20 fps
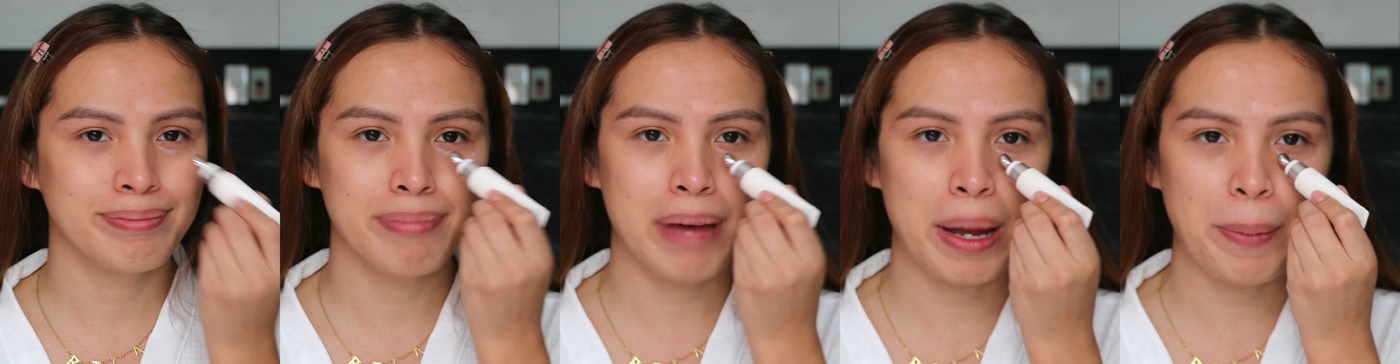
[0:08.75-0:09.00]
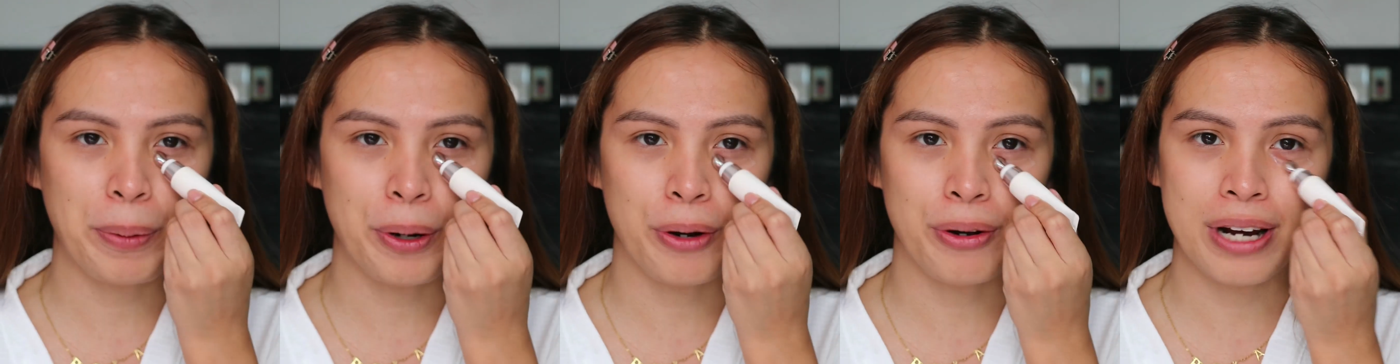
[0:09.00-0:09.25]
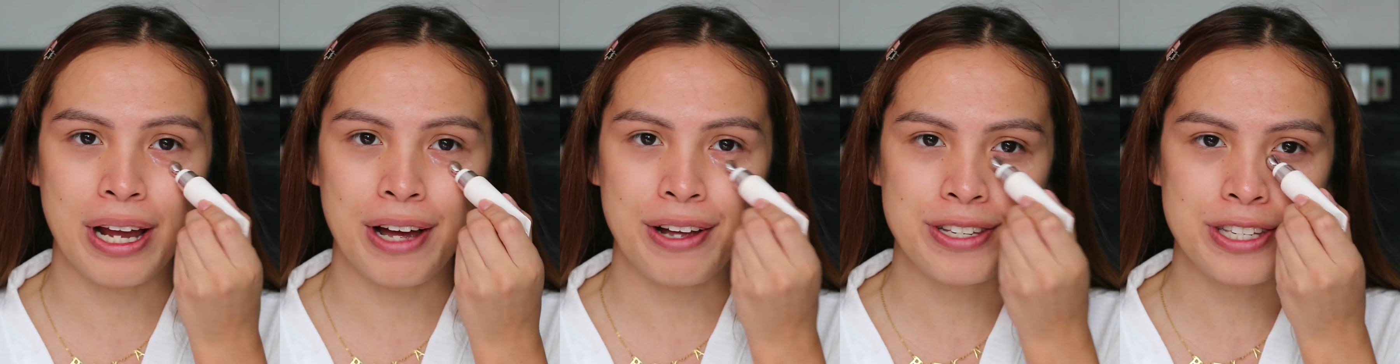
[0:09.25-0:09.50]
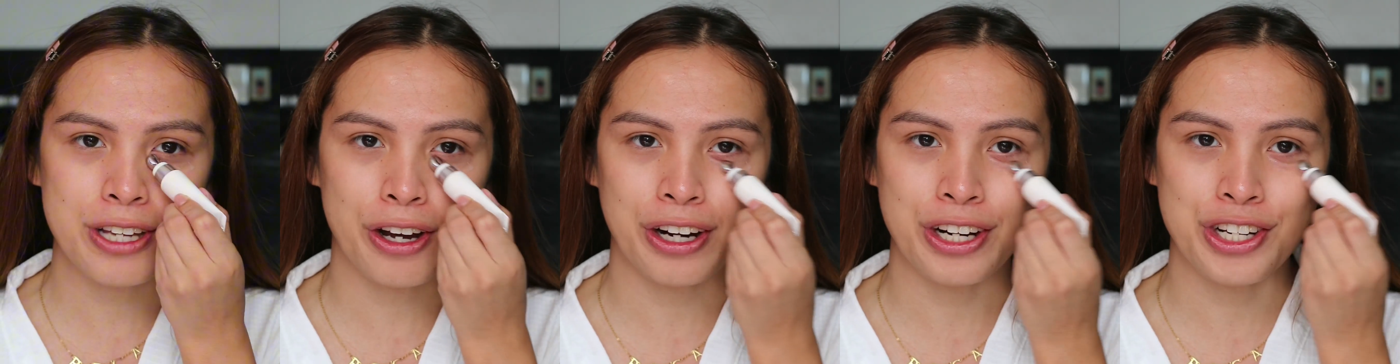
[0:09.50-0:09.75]
My
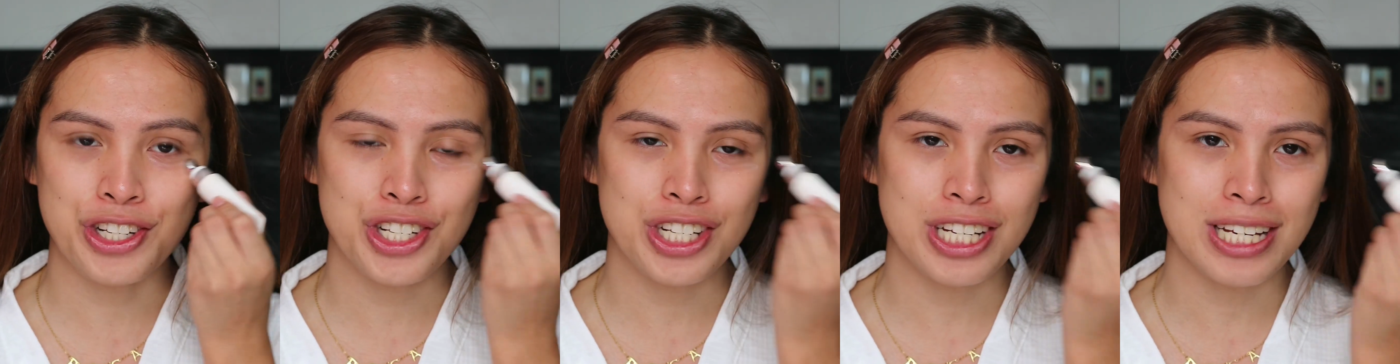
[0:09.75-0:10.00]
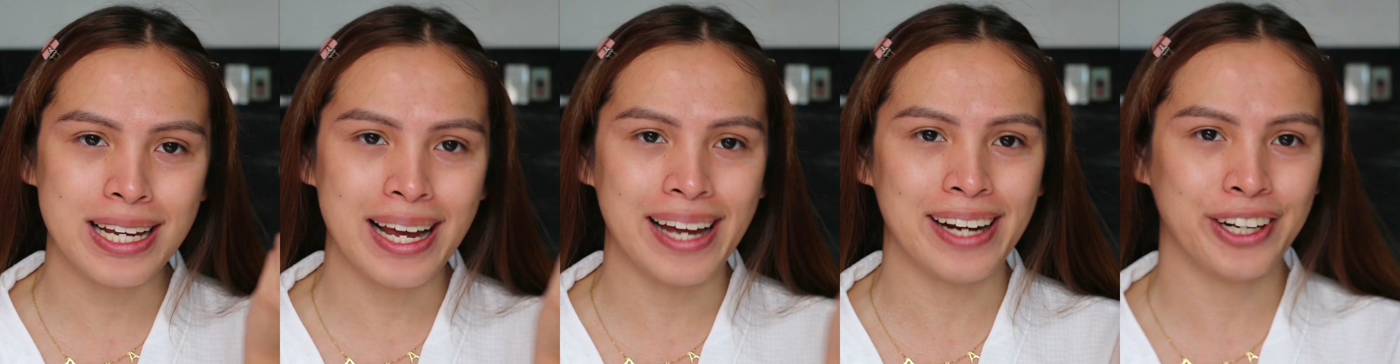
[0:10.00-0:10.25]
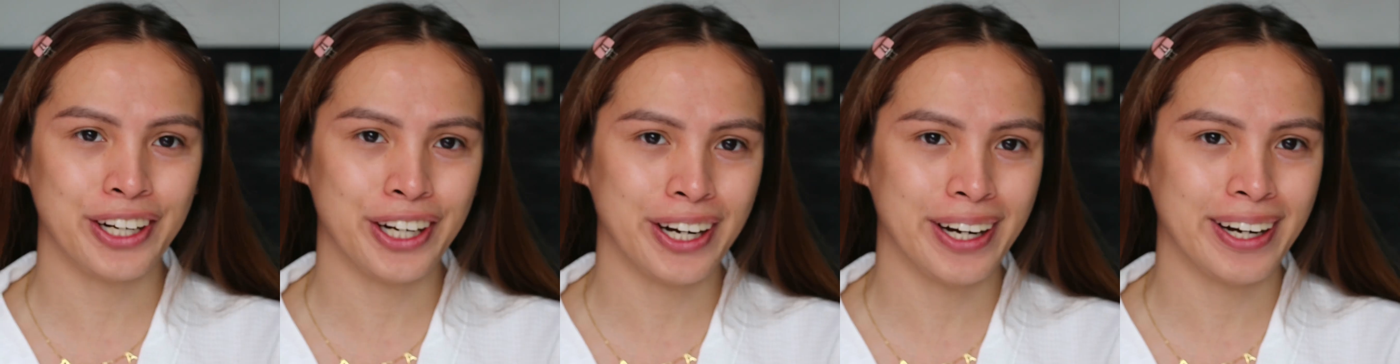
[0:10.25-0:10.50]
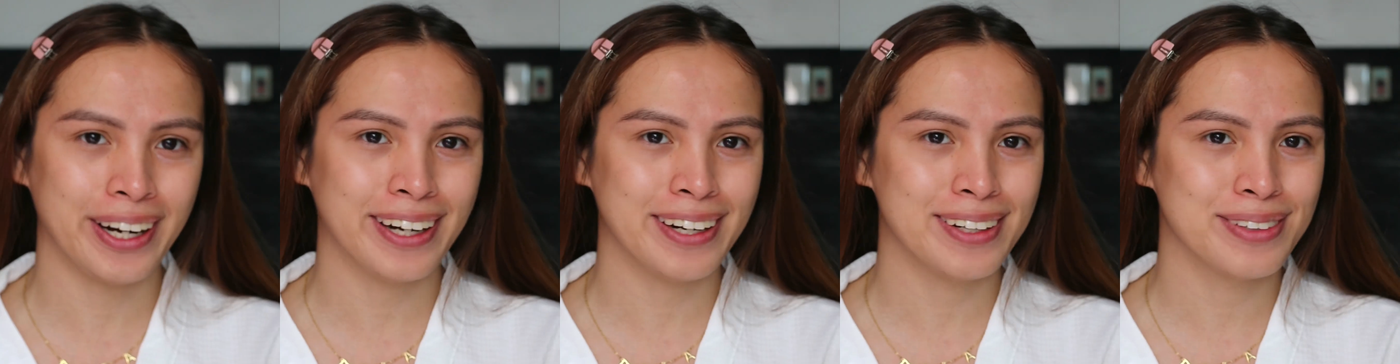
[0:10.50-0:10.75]
pronouns are she and
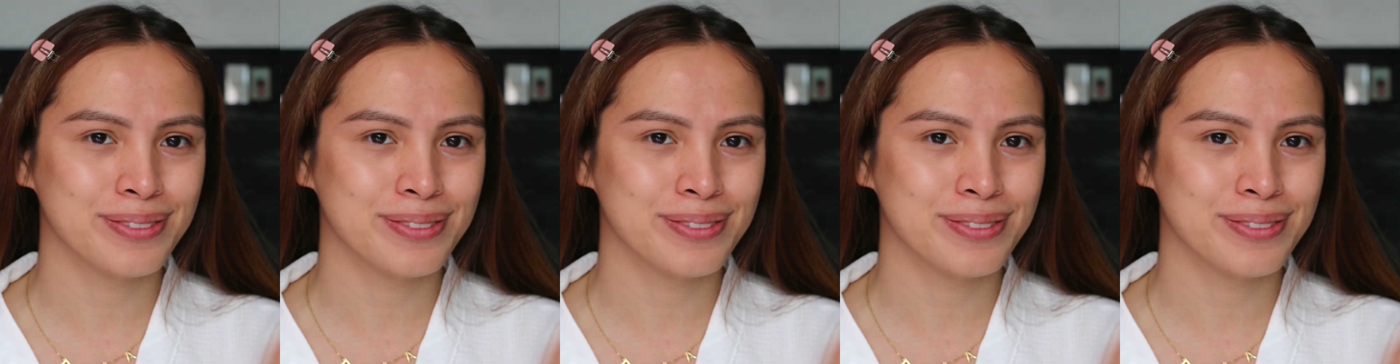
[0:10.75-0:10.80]
her.